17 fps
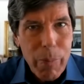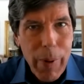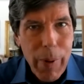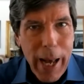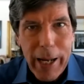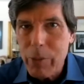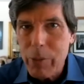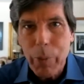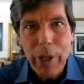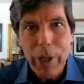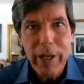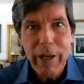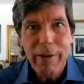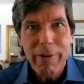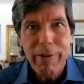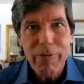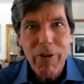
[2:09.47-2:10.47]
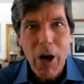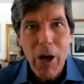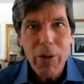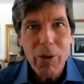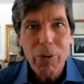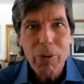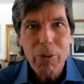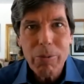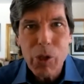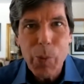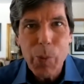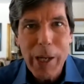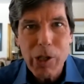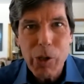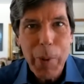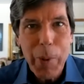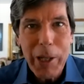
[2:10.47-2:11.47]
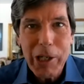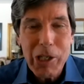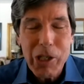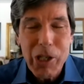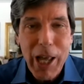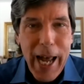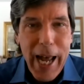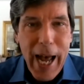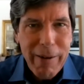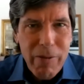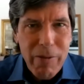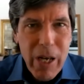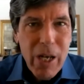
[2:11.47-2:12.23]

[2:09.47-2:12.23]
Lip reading: panoply of other responsibilities they have.